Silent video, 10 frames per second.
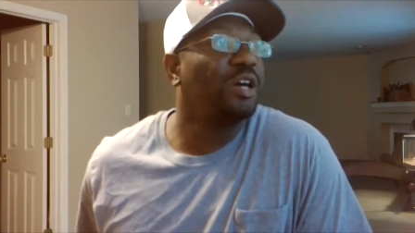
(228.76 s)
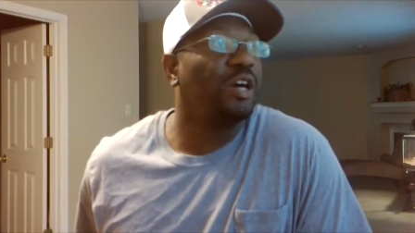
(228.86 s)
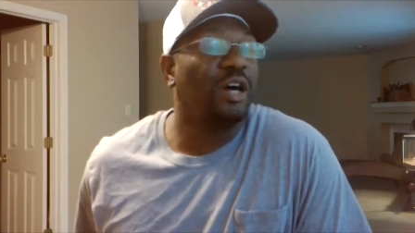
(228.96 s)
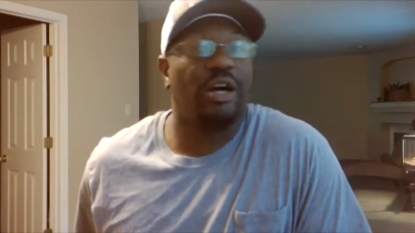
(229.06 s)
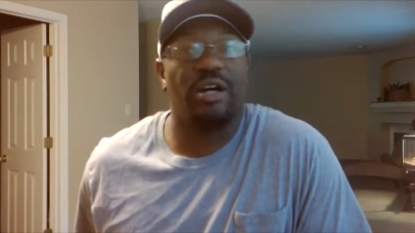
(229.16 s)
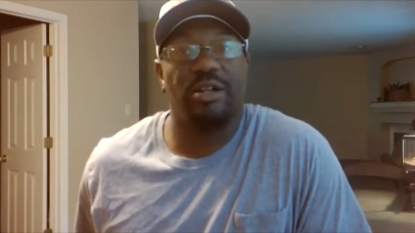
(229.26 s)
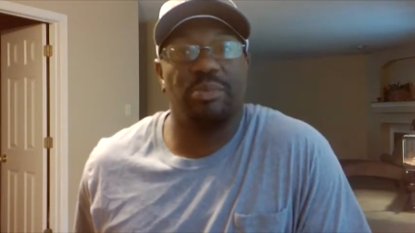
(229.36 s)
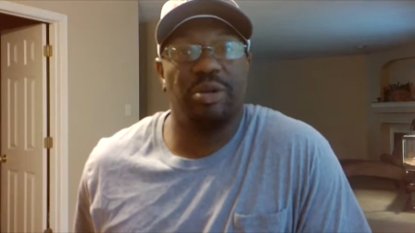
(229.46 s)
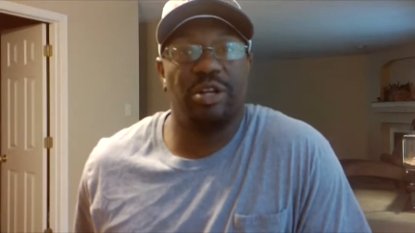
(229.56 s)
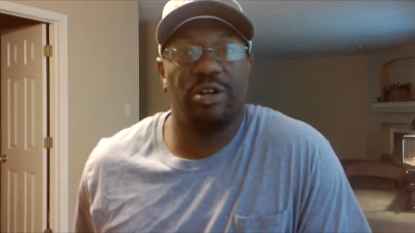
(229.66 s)
Uh,
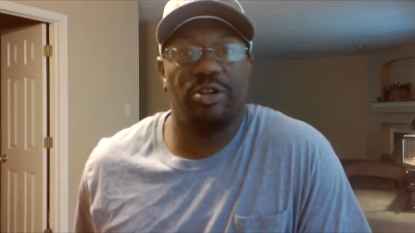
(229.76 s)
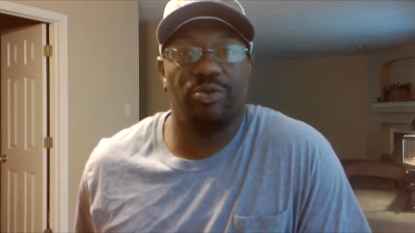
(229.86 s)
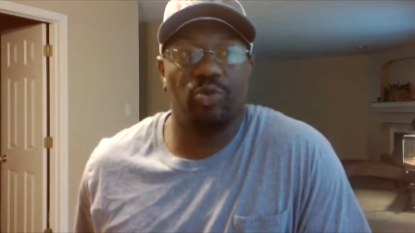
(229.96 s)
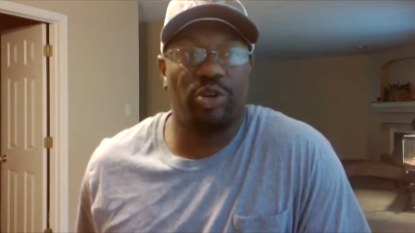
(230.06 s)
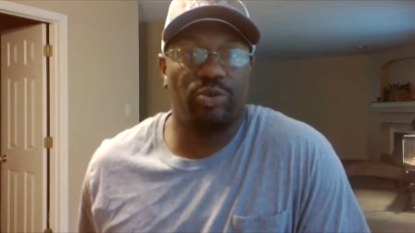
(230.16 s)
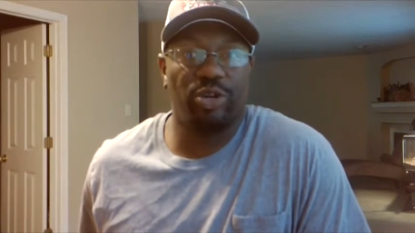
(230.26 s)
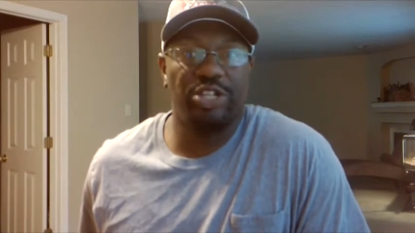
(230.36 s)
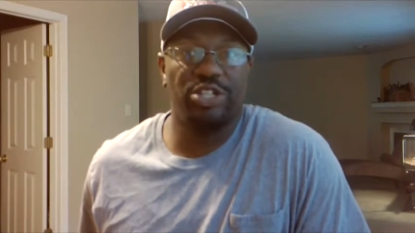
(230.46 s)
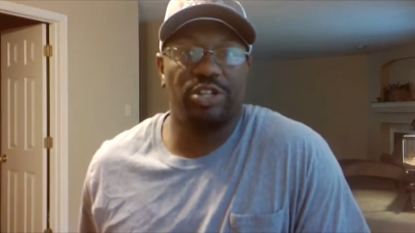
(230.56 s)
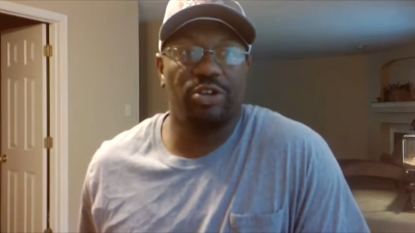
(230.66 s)
depending on what
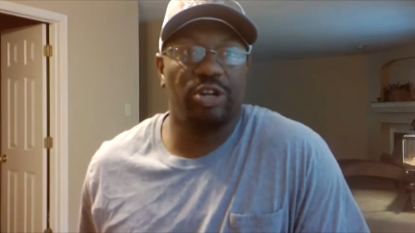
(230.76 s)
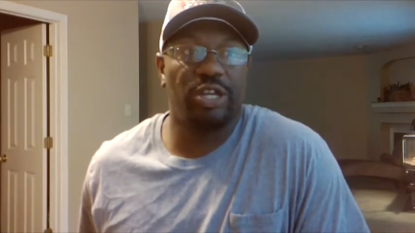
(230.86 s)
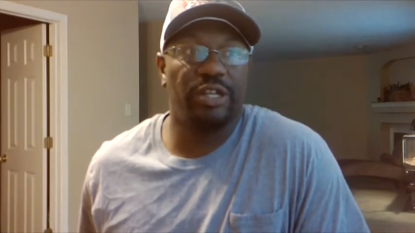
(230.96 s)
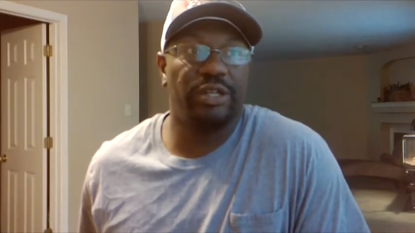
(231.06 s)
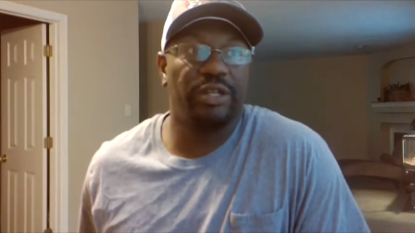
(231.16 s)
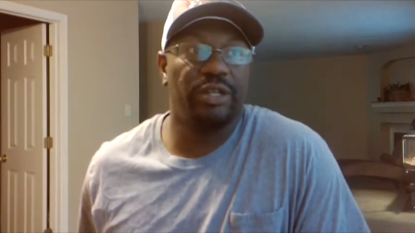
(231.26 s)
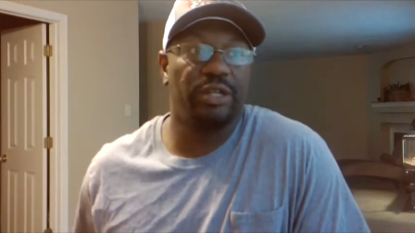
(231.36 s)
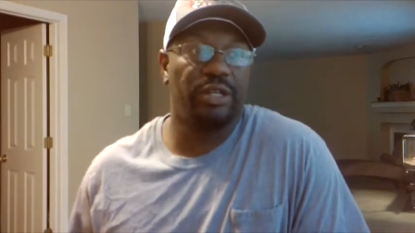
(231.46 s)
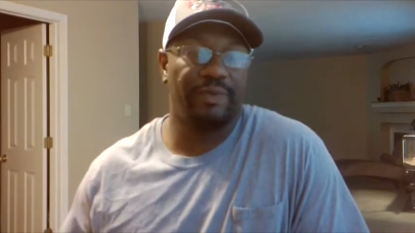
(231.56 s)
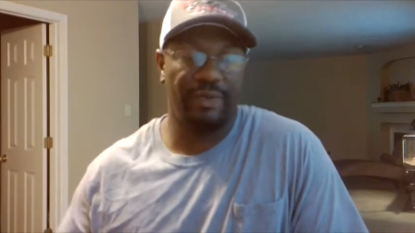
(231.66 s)
region you're in,
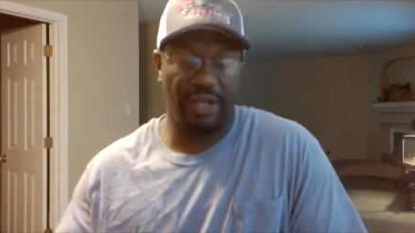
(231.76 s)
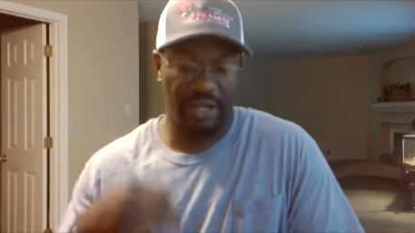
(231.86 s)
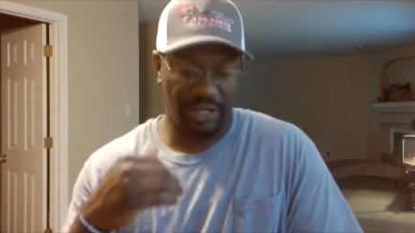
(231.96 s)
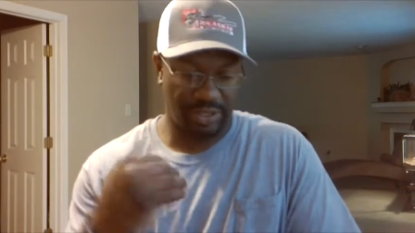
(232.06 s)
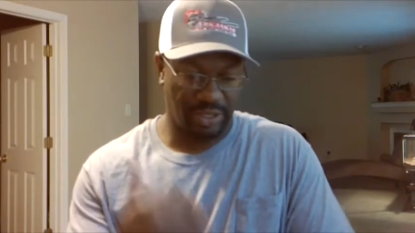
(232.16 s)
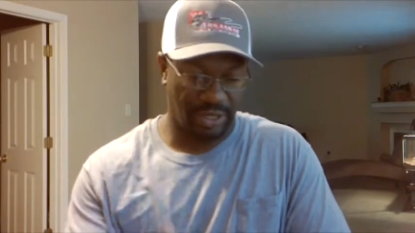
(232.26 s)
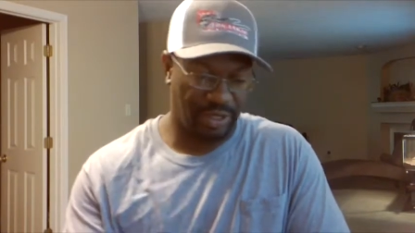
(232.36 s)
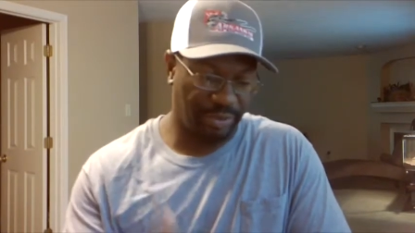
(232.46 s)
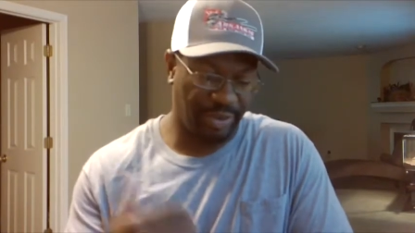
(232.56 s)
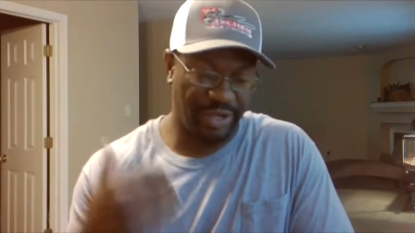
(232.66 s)
they select
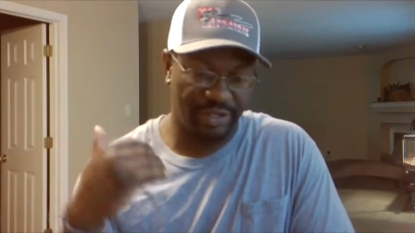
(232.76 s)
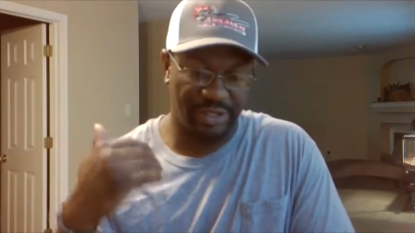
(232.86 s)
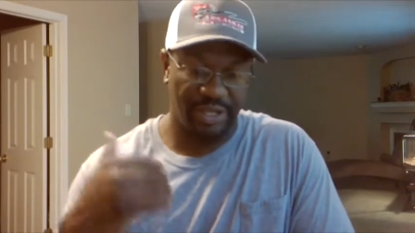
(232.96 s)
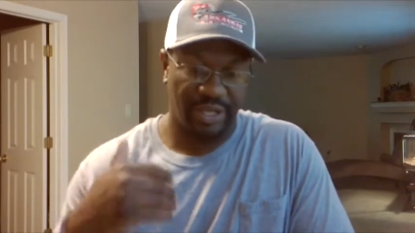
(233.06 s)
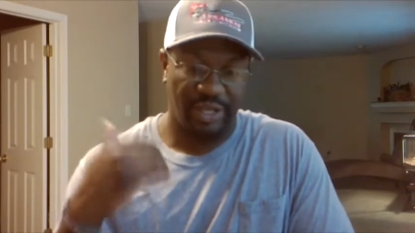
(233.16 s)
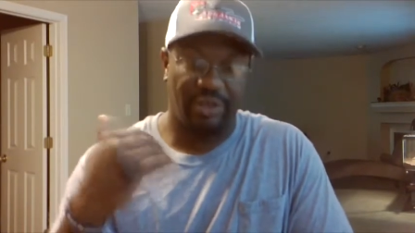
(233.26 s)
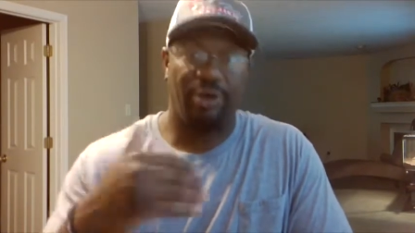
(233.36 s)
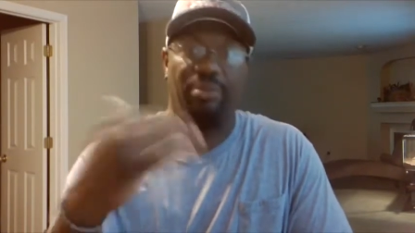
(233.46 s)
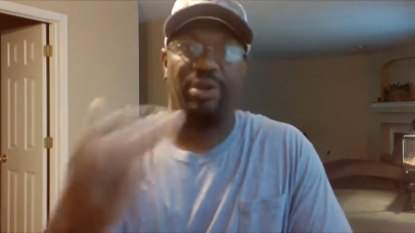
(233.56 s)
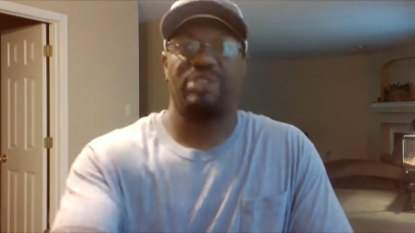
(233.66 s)
the baits that are
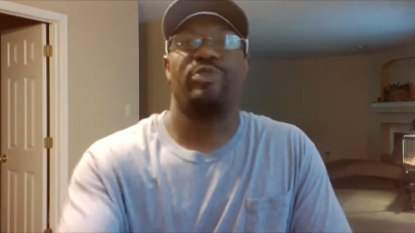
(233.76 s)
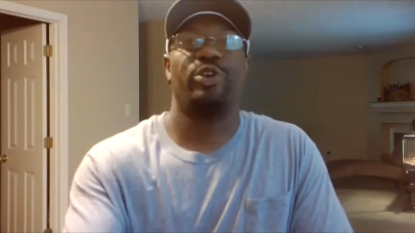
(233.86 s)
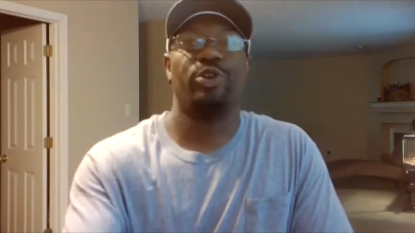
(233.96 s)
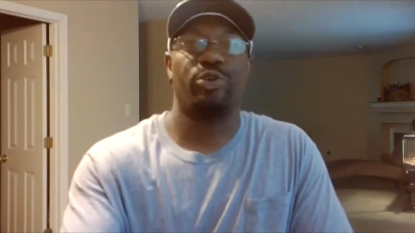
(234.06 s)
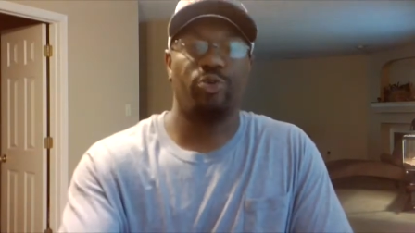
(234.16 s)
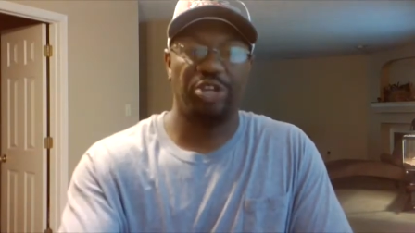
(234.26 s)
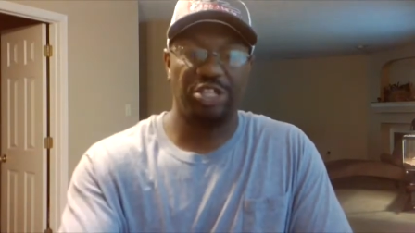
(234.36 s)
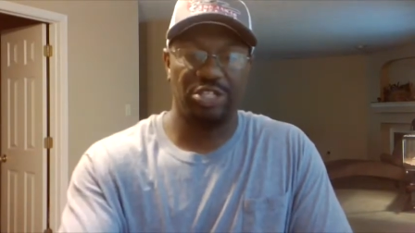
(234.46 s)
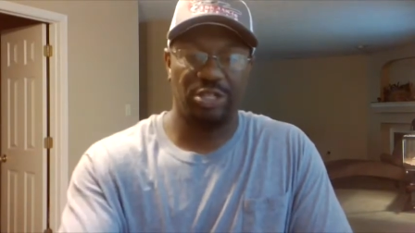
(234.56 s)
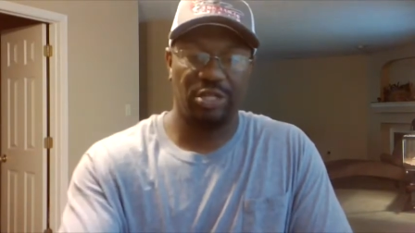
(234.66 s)
best for your
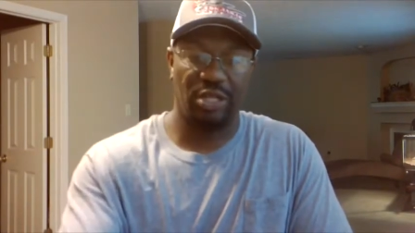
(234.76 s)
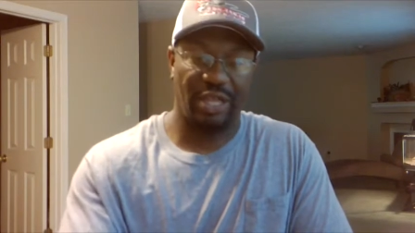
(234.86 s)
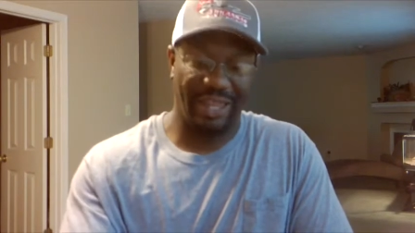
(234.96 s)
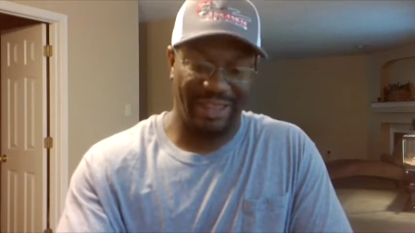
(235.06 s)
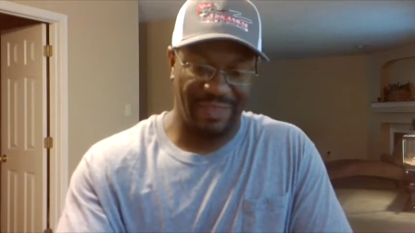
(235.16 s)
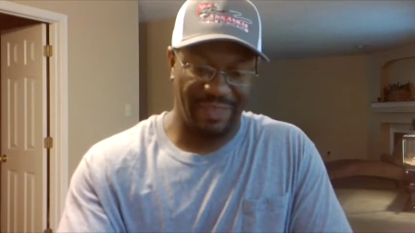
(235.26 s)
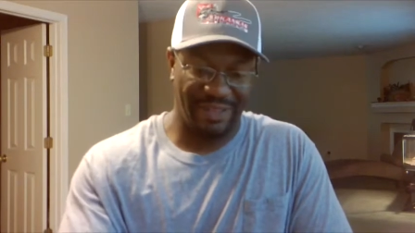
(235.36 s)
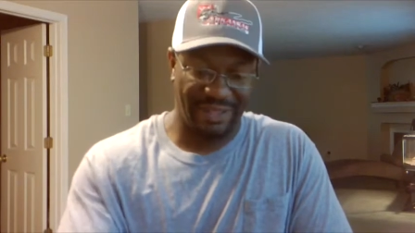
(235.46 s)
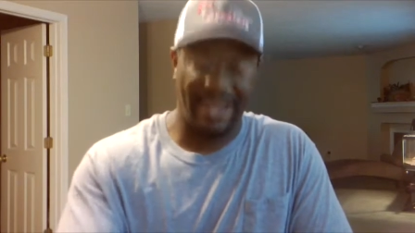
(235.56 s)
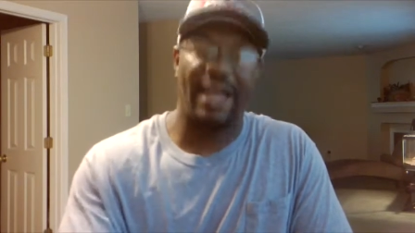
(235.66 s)
region and the
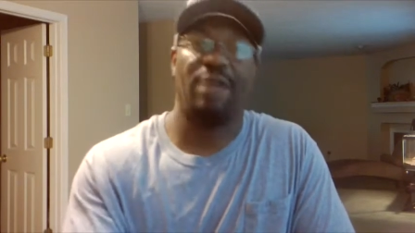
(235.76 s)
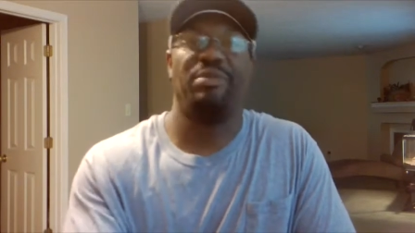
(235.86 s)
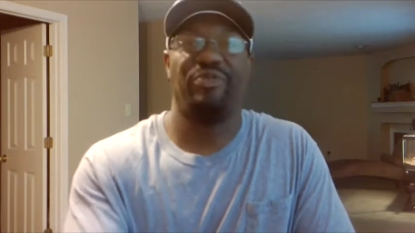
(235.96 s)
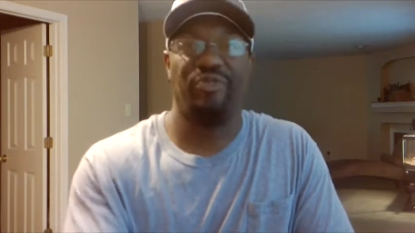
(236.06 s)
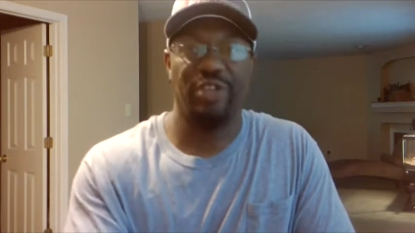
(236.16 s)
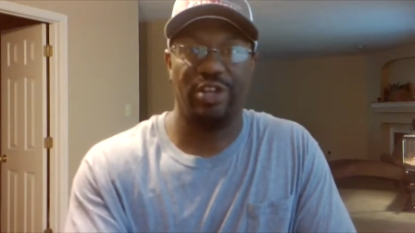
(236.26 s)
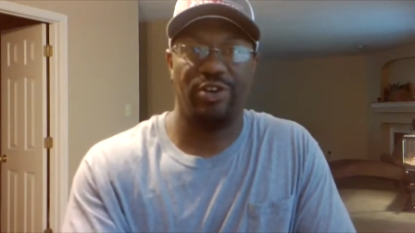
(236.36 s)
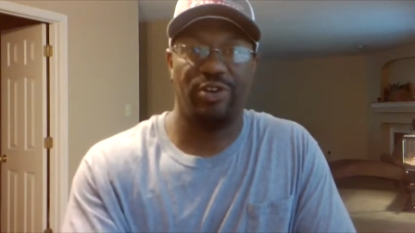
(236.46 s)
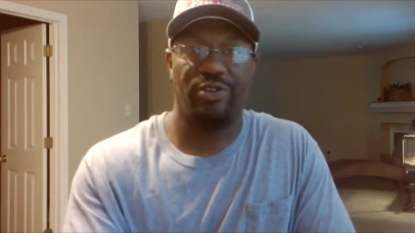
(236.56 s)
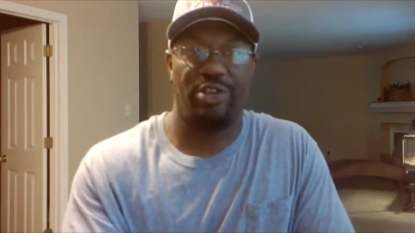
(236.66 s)
time of
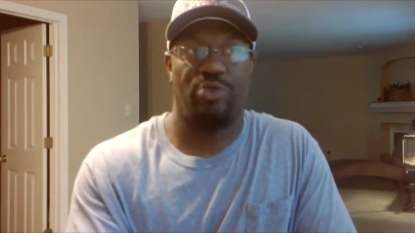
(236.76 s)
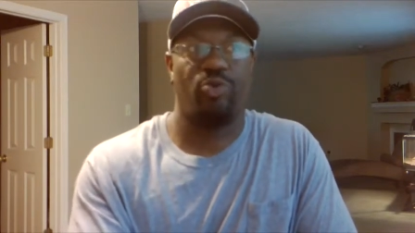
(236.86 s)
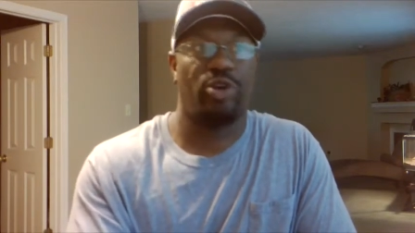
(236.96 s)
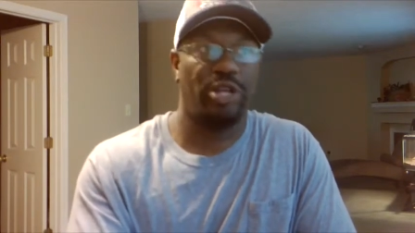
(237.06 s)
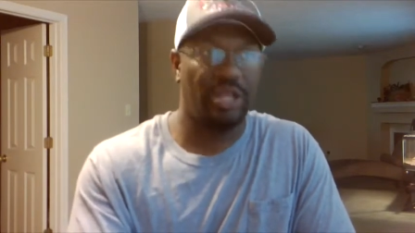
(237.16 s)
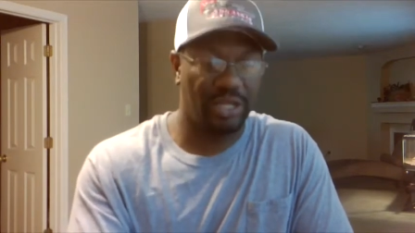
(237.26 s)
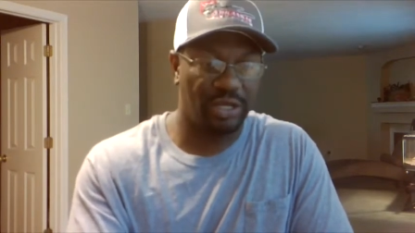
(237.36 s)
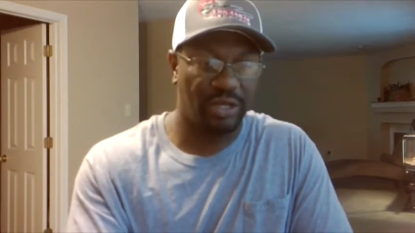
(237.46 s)
year that we're in.